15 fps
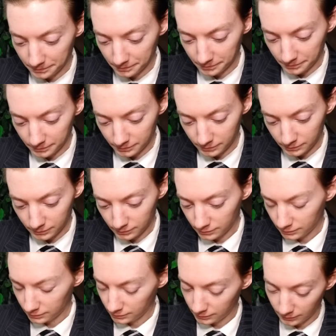
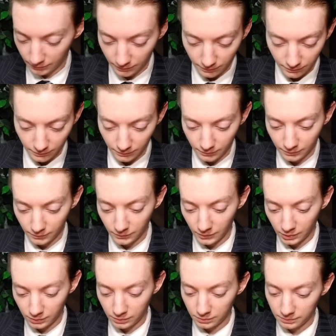
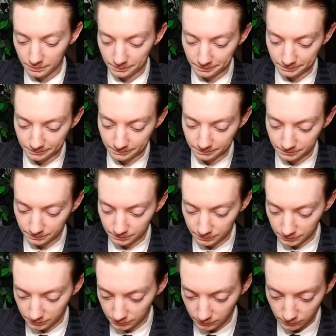
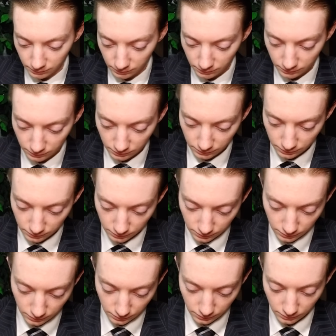
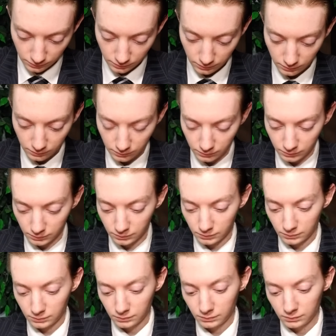
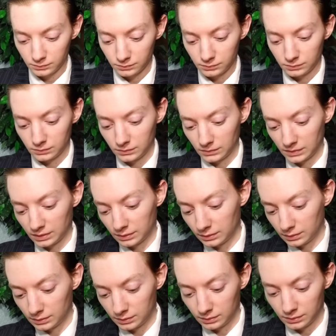
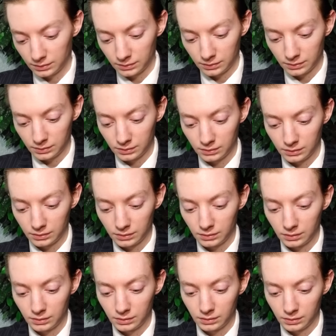
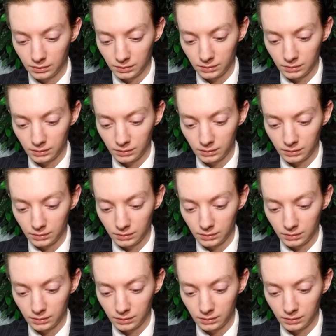Nothing is said.